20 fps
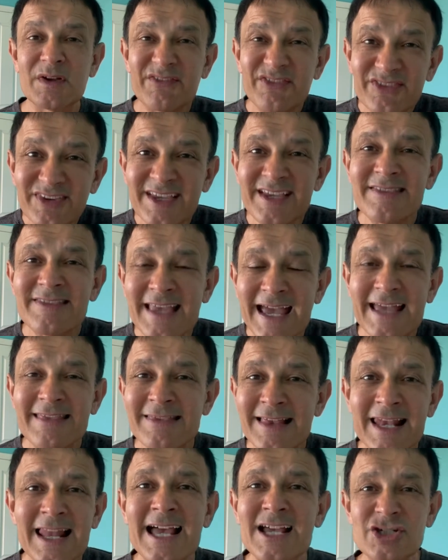seen that in the
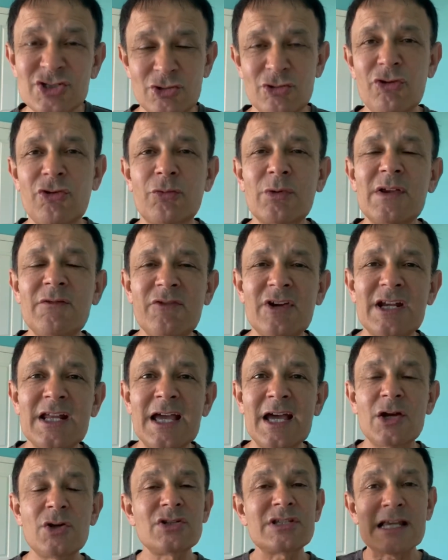last two, three
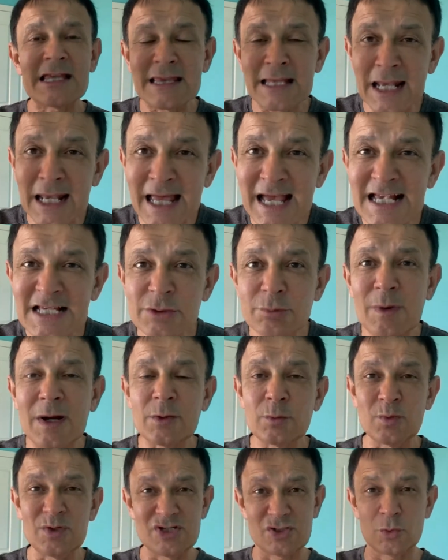videos. In the last one,
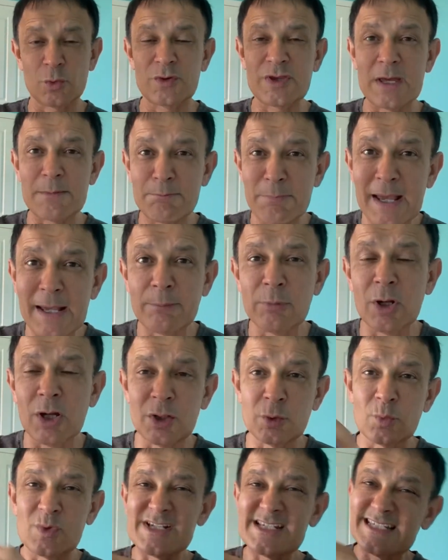we saw that
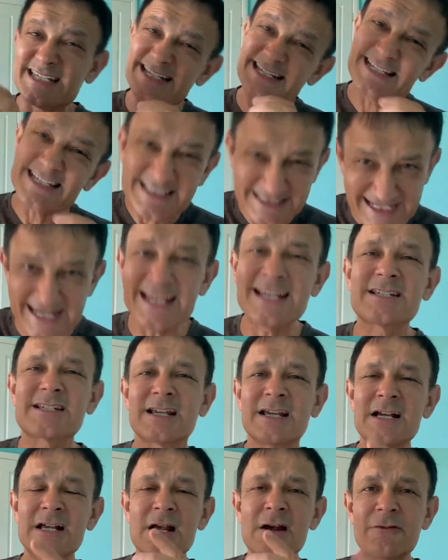Babylon was distinct
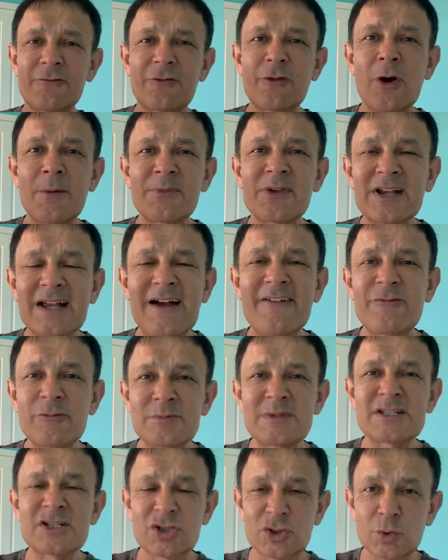from the
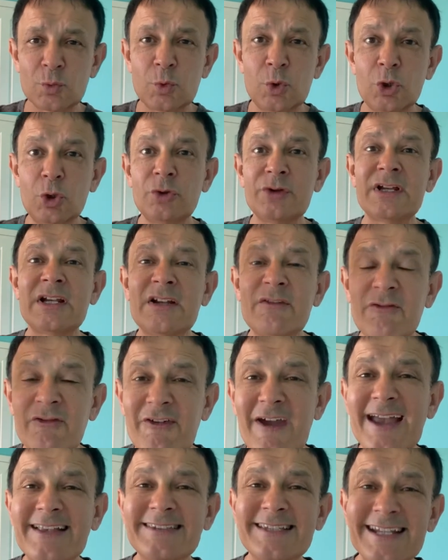governments of the world. And in
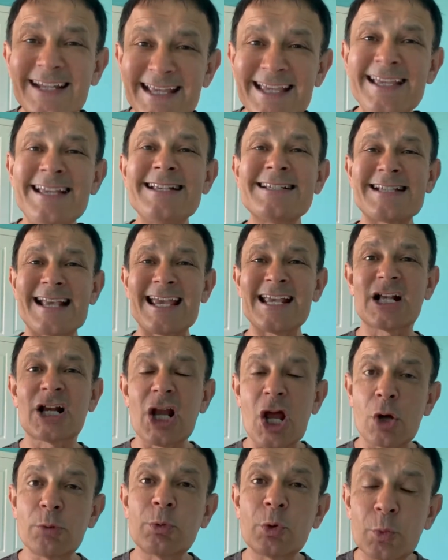fact, it is a
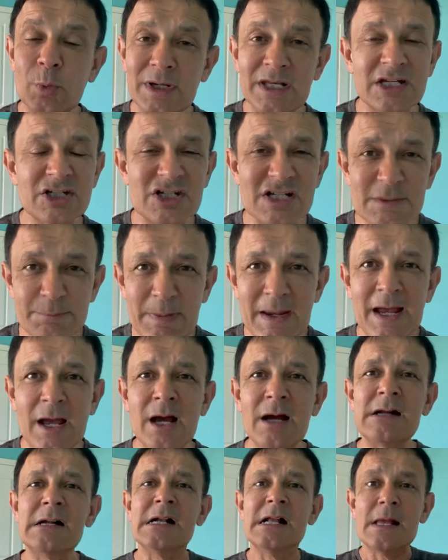global religious
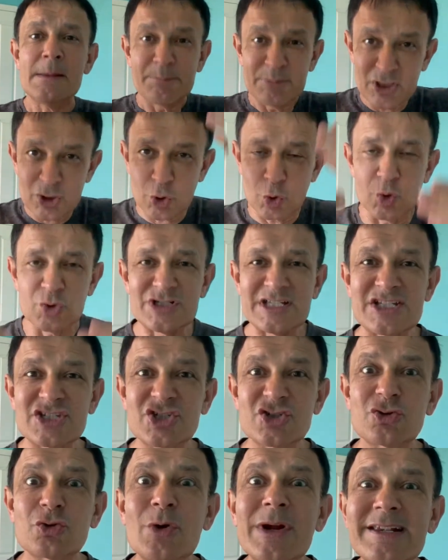power because it's
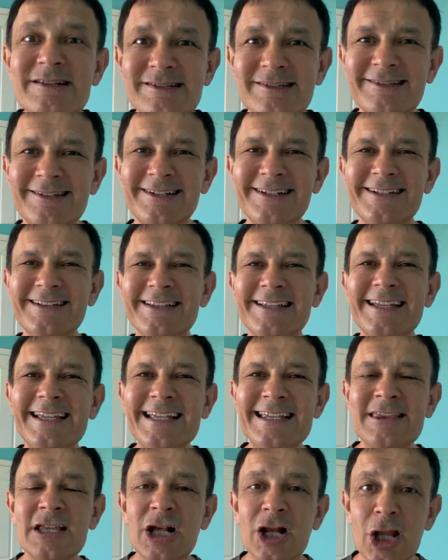dressed
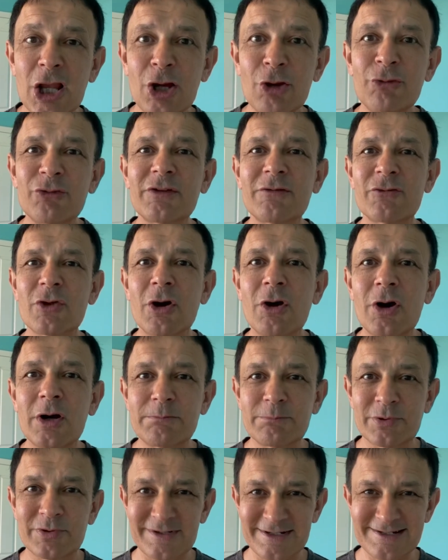in the clothes of the high
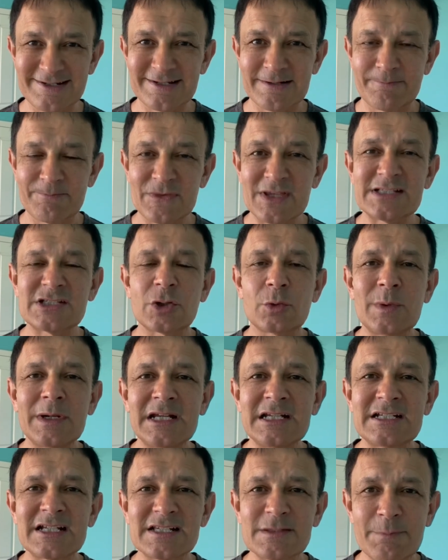priest. It's a
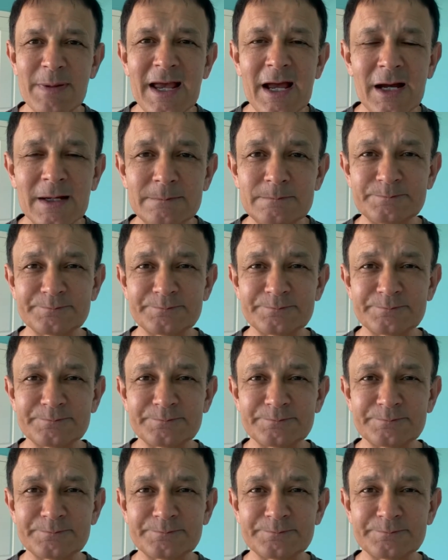religious power.